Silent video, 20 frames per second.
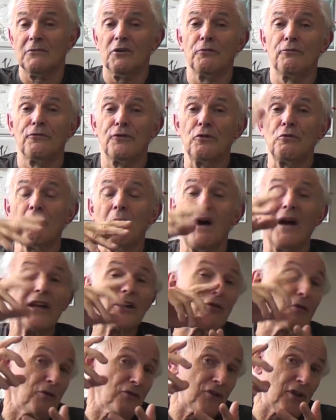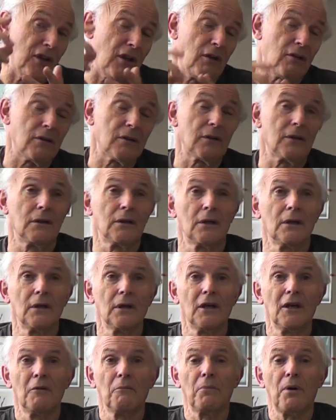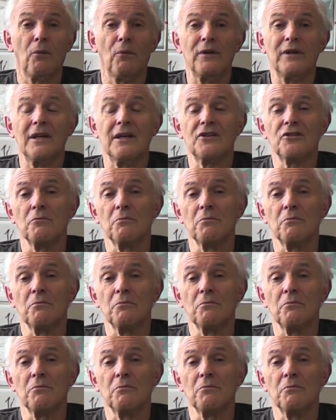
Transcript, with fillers: a few microns long, but we need